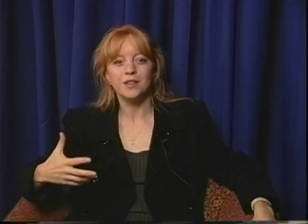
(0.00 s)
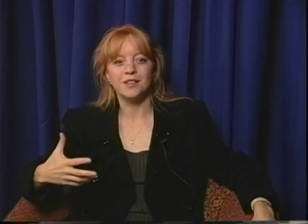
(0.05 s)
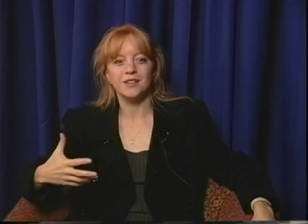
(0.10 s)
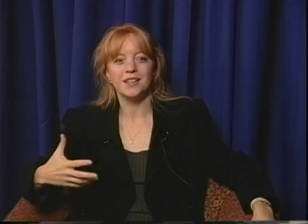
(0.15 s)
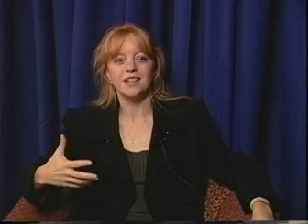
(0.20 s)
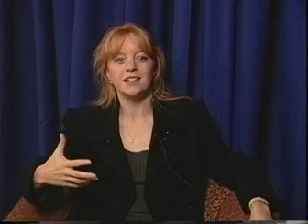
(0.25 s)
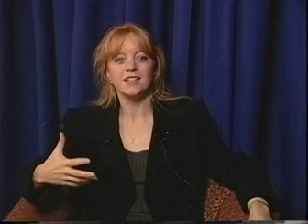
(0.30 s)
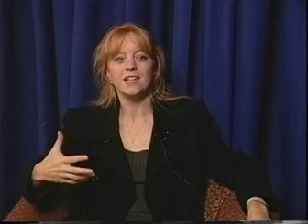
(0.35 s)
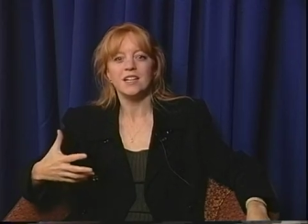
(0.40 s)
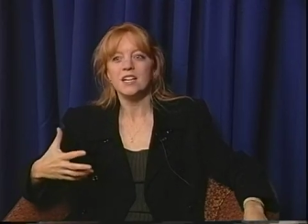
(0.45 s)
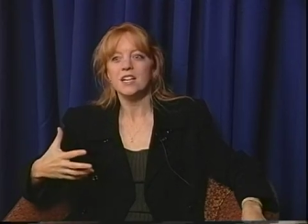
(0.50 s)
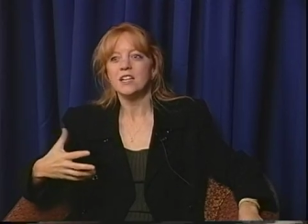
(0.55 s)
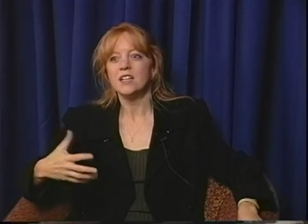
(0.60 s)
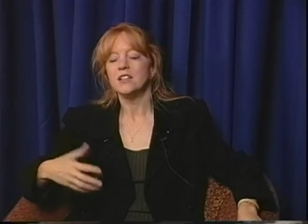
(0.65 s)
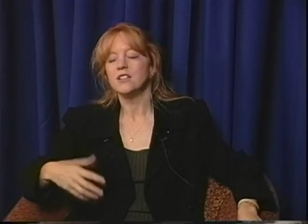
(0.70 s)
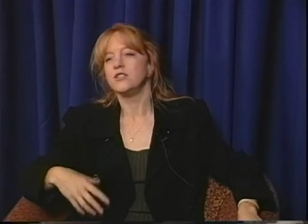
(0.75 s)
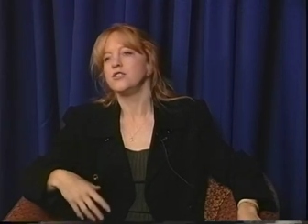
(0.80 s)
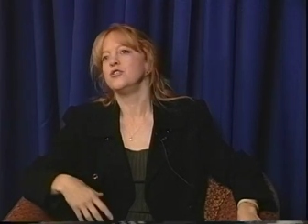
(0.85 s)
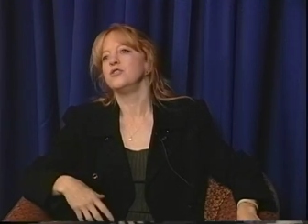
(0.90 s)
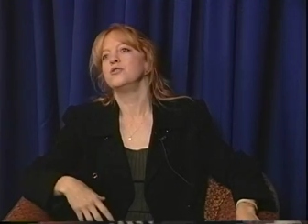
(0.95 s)
that
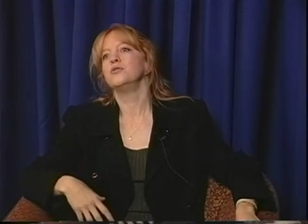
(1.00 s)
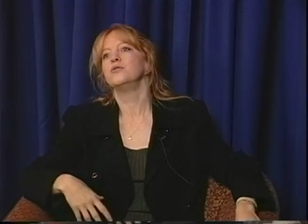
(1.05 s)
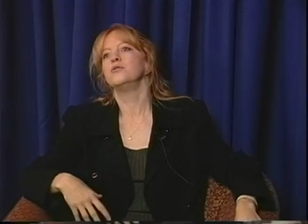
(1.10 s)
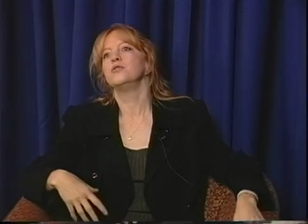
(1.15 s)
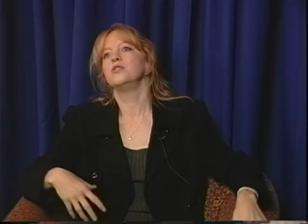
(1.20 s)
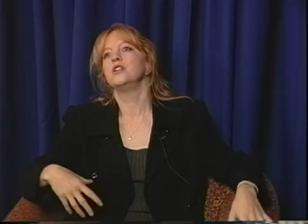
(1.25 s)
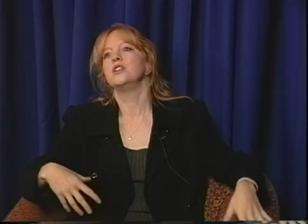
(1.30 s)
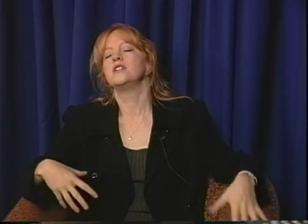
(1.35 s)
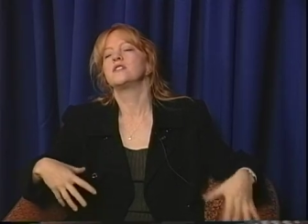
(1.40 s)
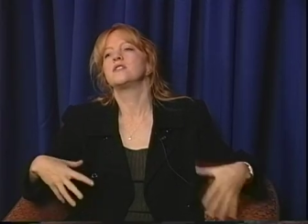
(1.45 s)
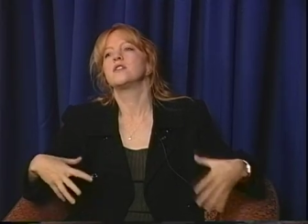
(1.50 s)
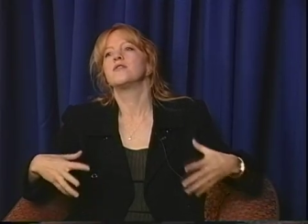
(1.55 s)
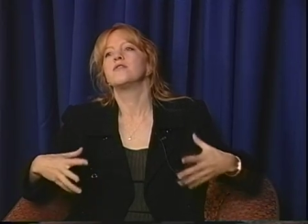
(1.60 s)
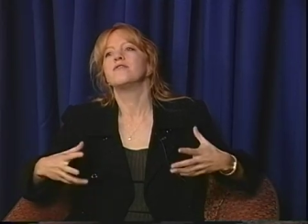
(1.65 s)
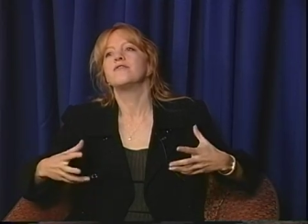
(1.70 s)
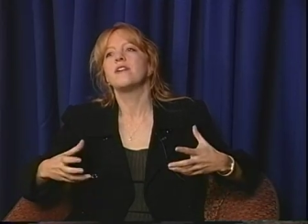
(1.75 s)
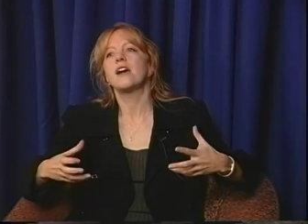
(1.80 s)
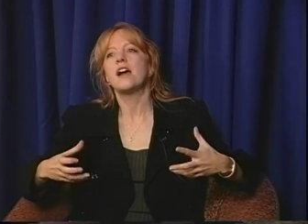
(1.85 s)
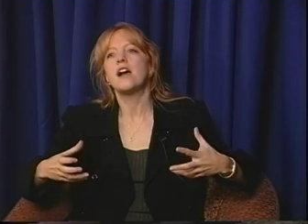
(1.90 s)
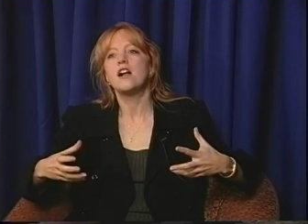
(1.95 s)
it's a
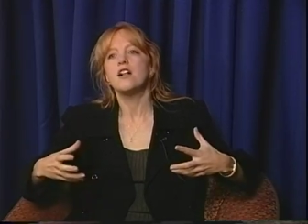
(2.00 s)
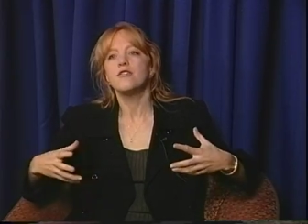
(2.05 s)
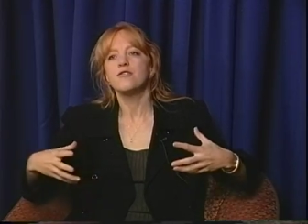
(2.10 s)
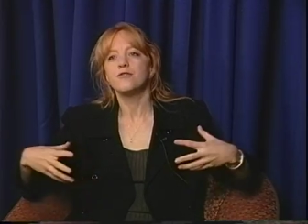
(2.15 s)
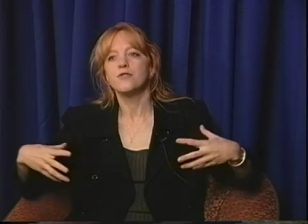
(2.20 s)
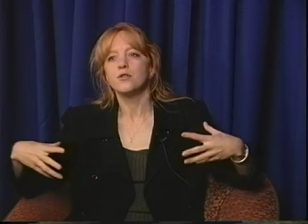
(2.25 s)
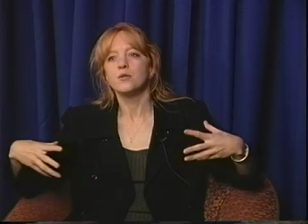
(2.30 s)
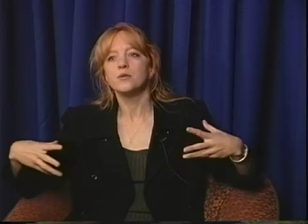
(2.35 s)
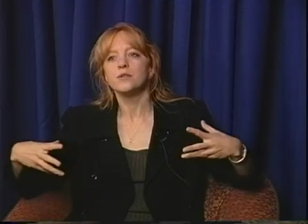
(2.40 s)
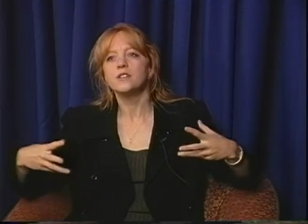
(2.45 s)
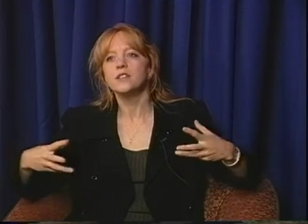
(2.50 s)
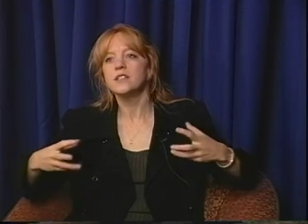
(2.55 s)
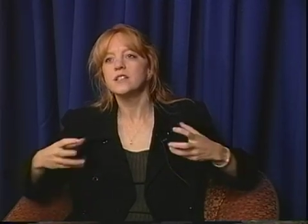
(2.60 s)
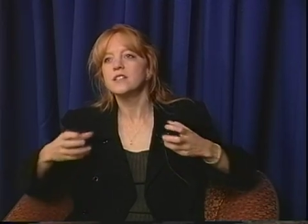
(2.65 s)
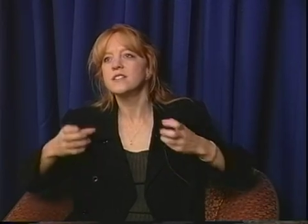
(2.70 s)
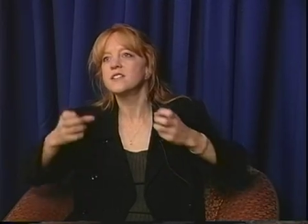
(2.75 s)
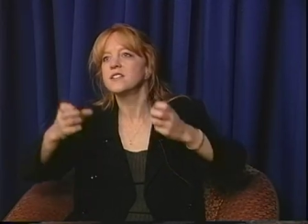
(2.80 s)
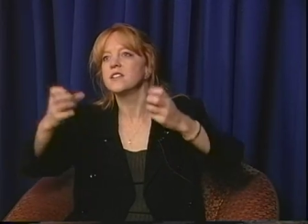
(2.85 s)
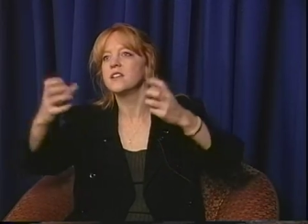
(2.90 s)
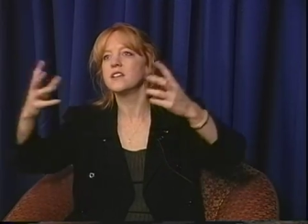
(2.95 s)
valve for
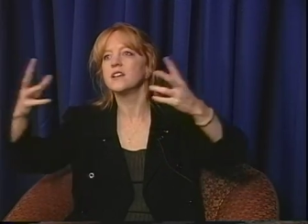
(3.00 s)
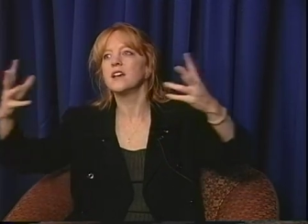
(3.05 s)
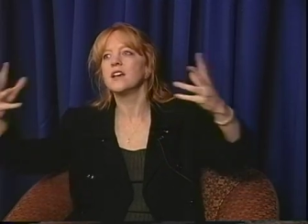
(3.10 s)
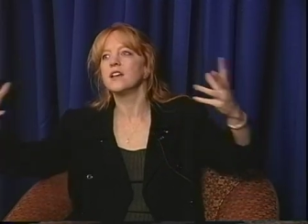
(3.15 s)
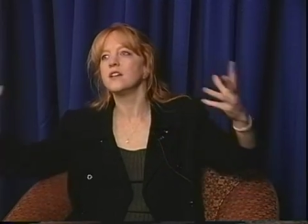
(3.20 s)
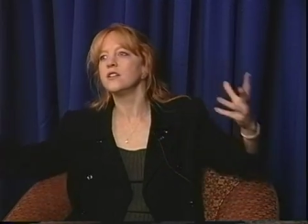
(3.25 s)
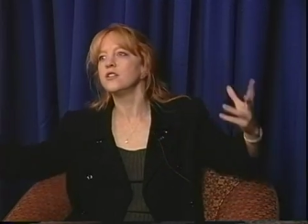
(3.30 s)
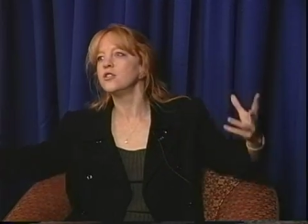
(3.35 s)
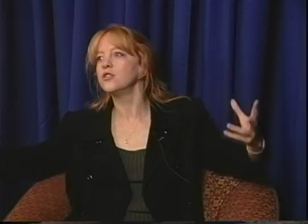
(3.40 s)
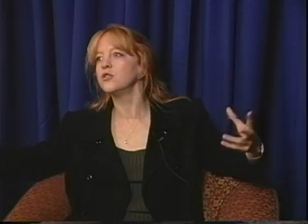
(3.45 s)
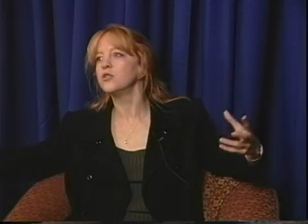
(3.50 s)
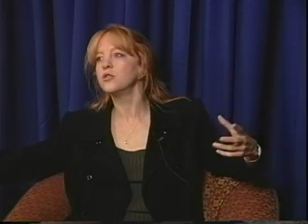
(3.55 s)
releasing and